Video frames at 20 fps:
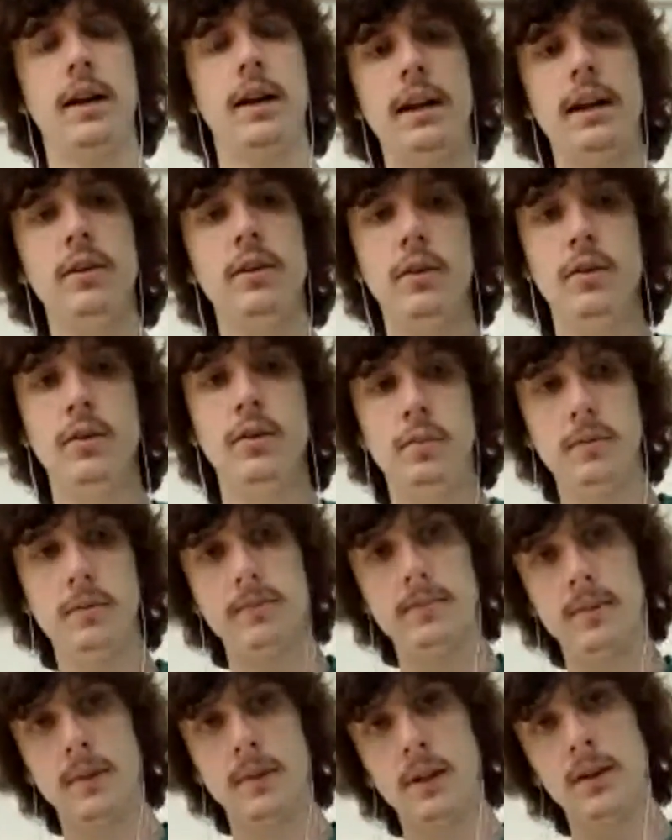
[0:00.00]
group,
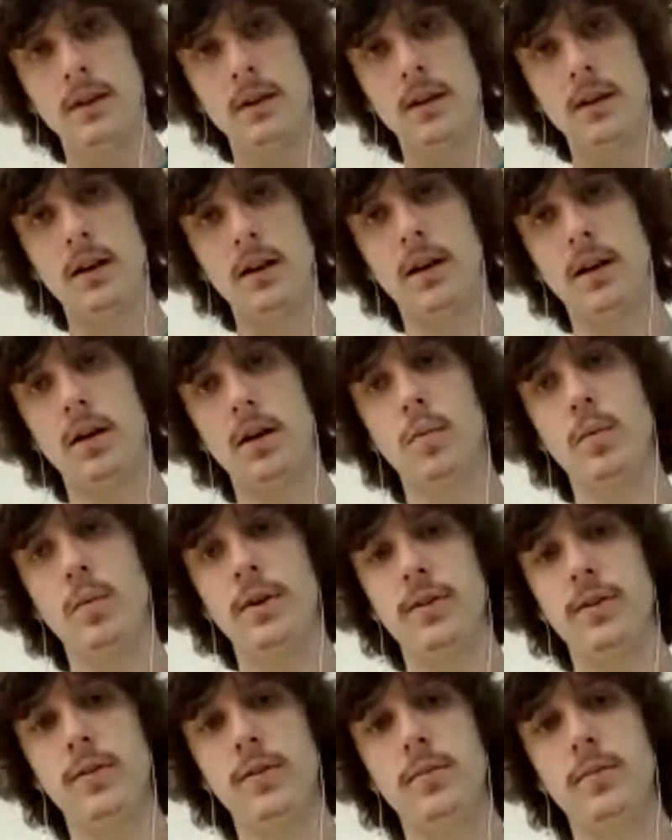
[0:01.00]
work
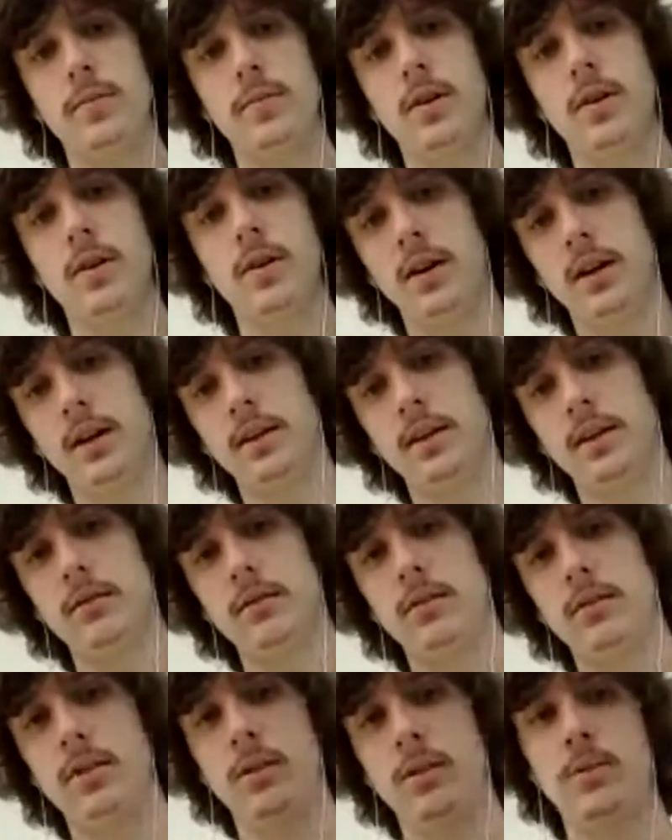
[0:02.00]
group on
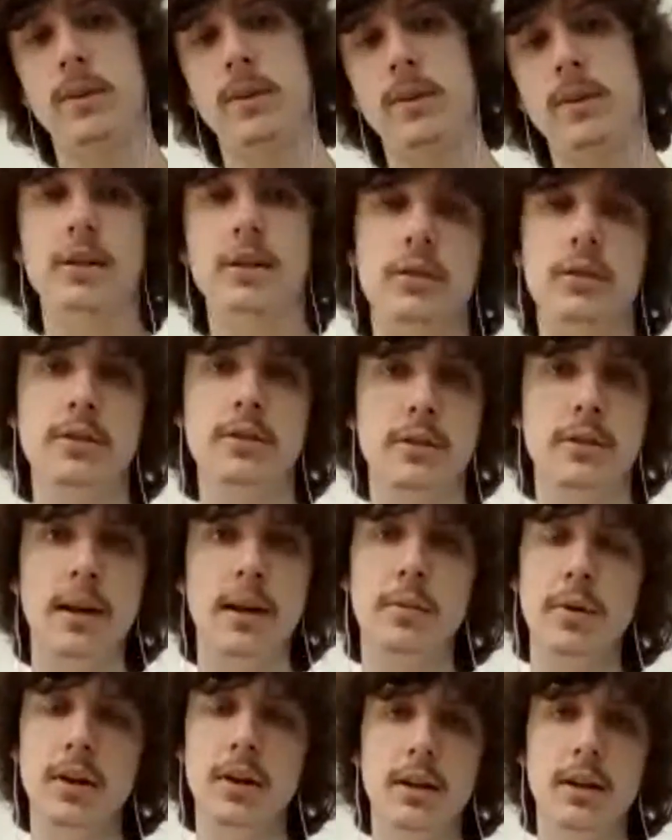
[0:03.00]
the Creators
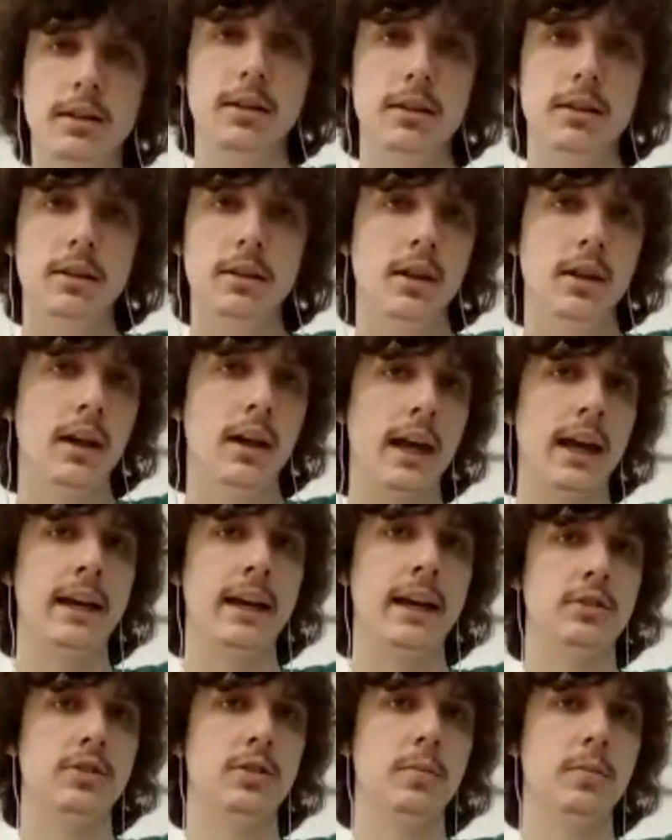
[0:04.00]
Network,
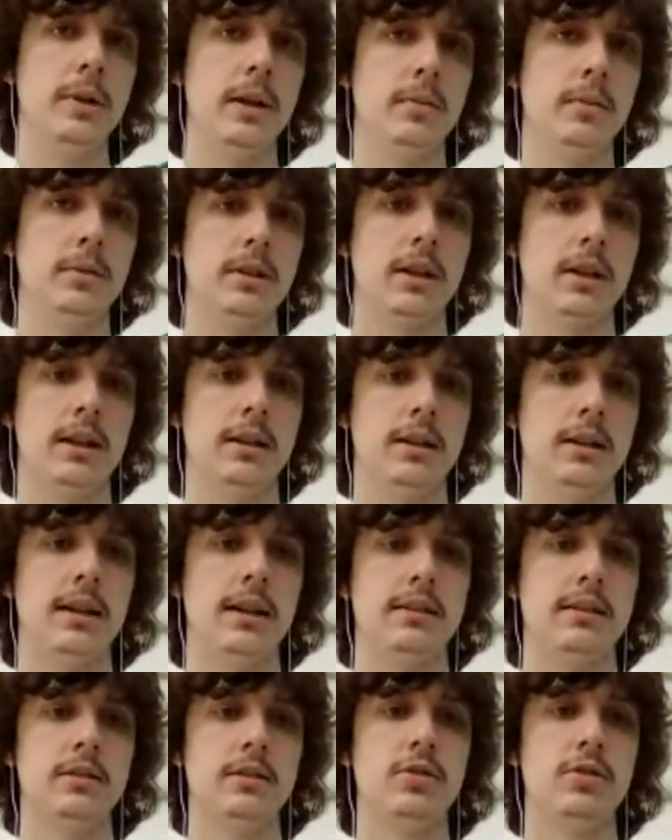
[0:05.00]
and you'll be able to
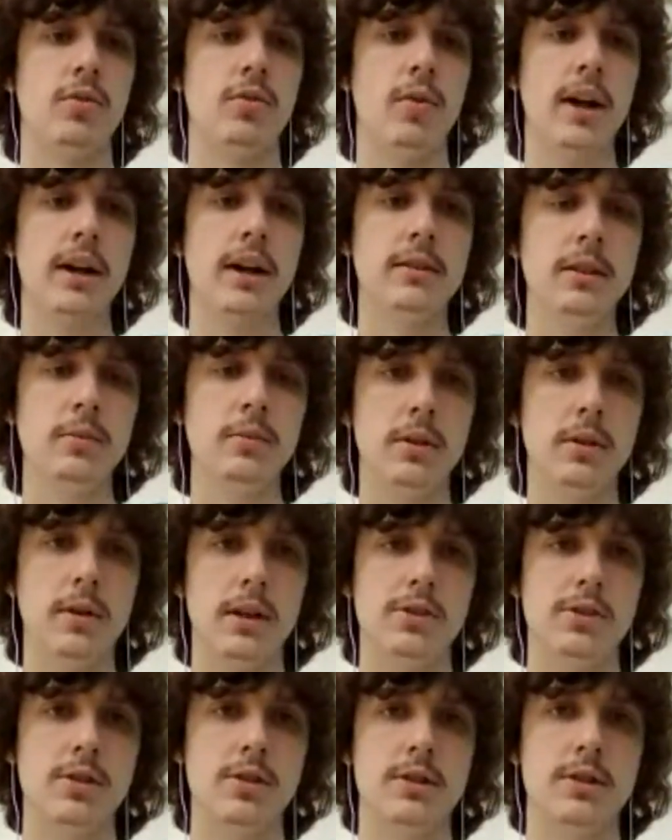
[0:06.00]
contact us directly with
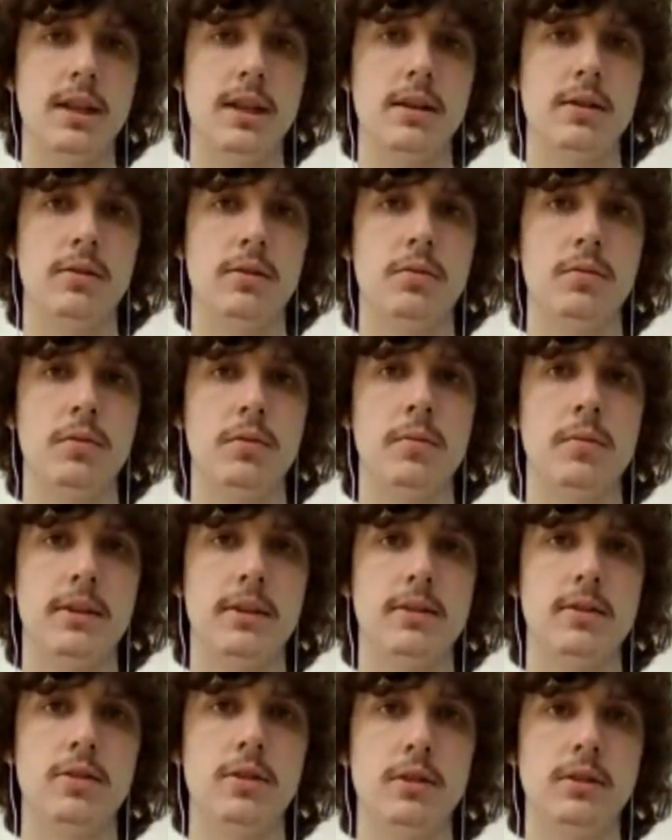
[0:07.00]
questions there through a
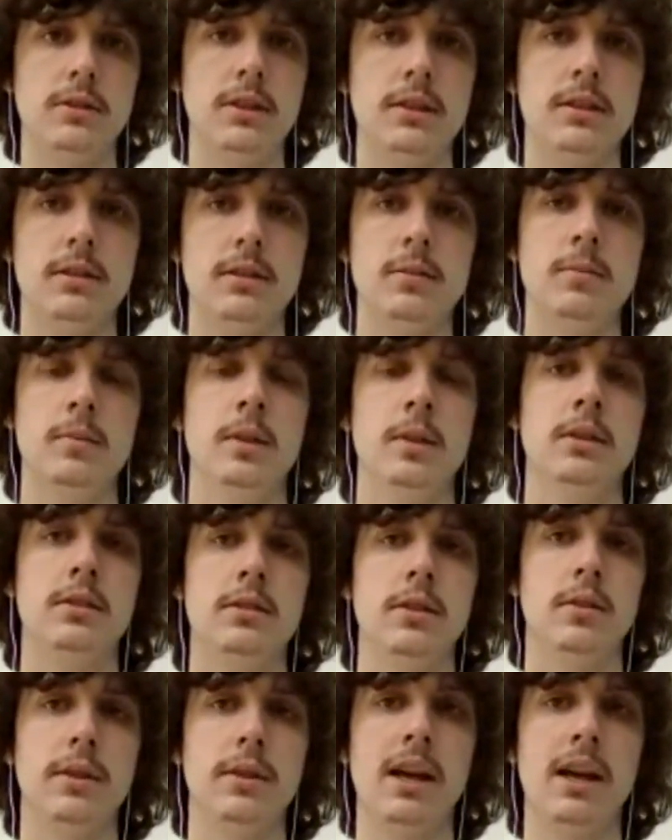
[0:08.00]
messaging system.
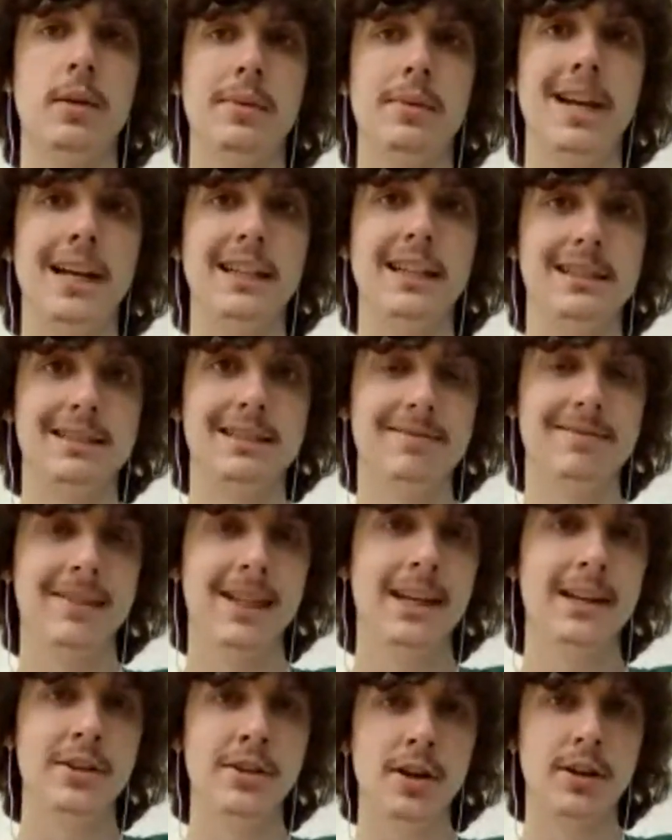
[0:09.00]
So that'll be nice.
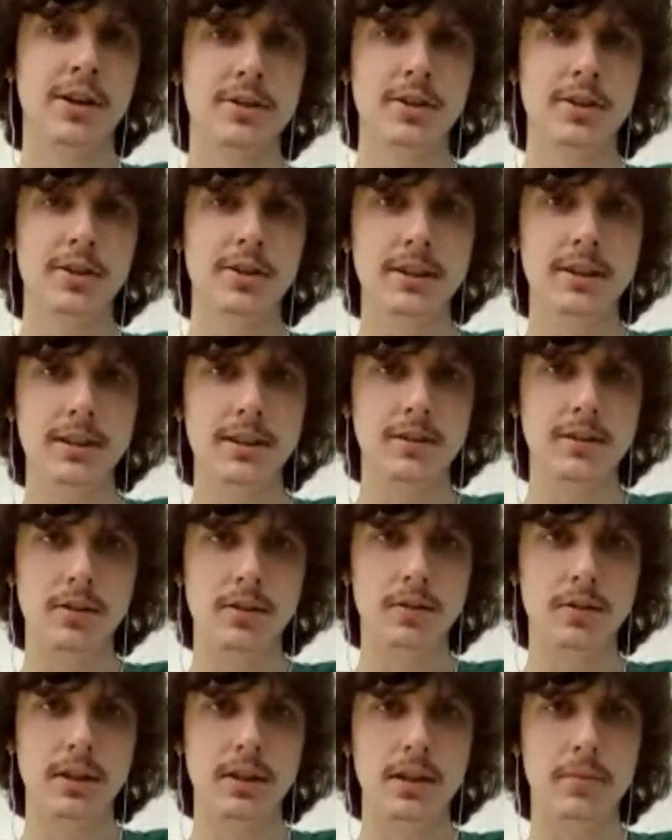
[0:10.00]
You can also use it to
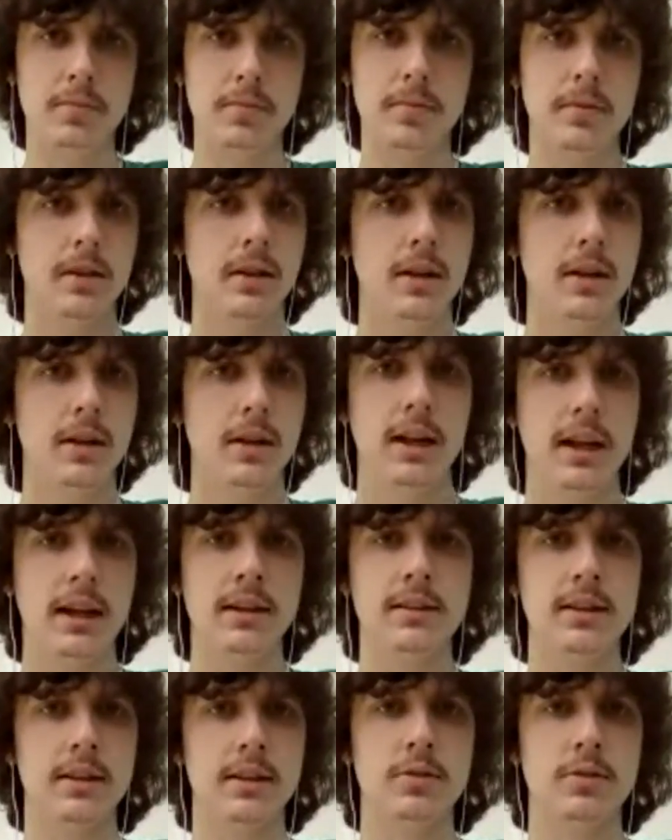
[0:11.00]
keep in
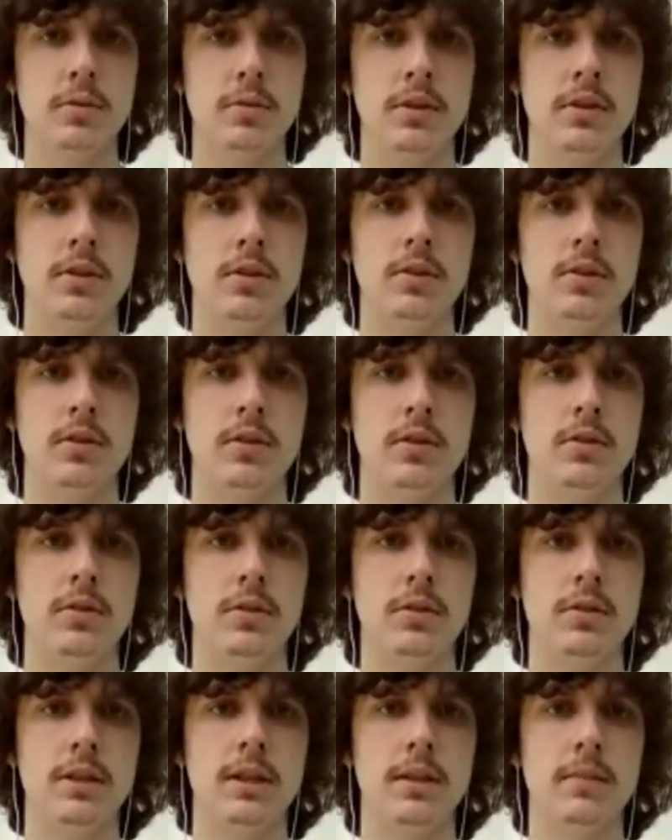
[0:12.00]
touch with your
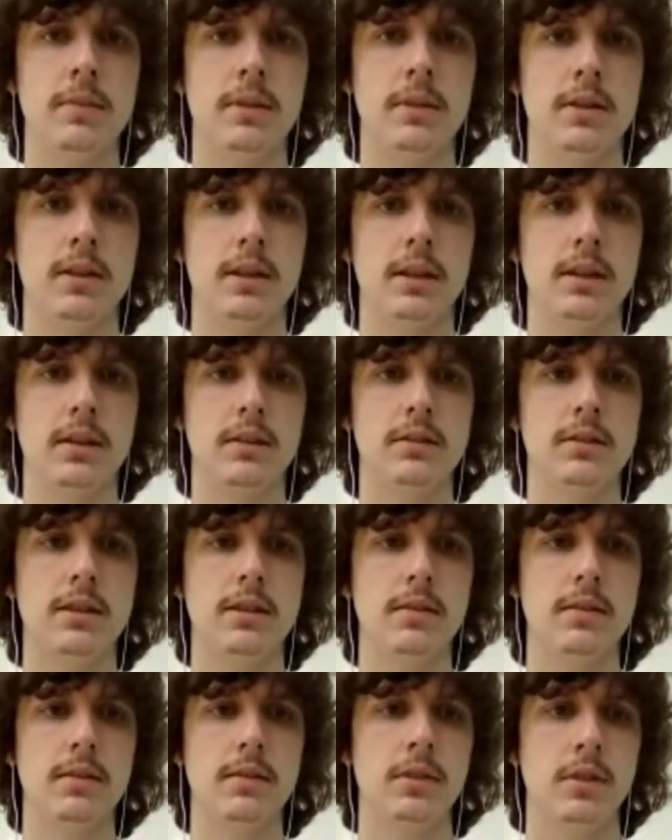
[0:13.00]
team and all that good
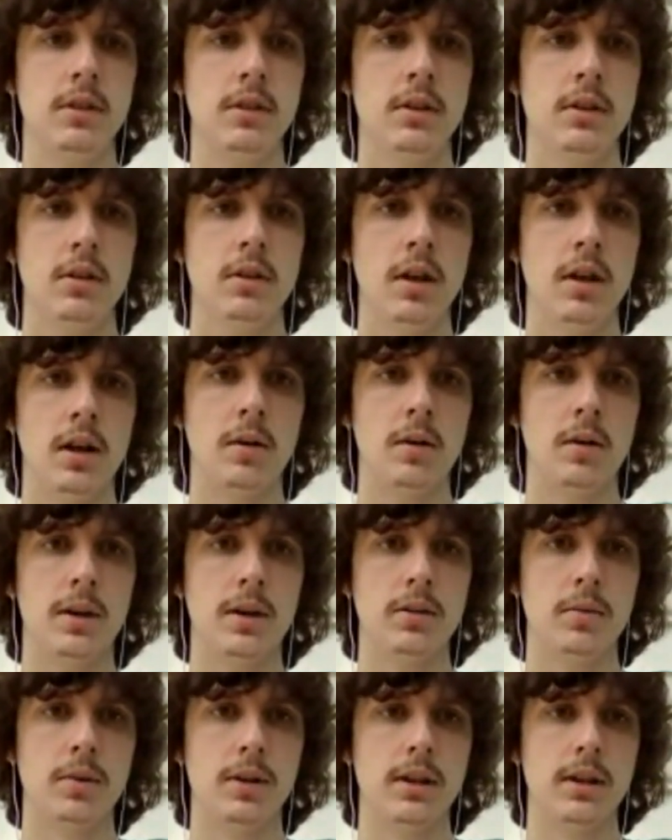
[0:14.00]
stuff while
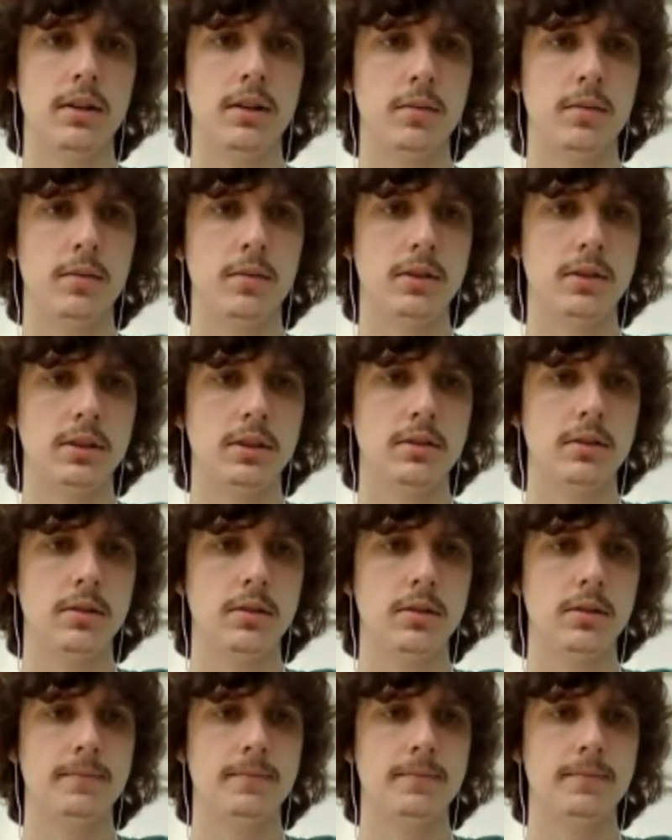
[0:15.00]
you're working on the project. So yeah,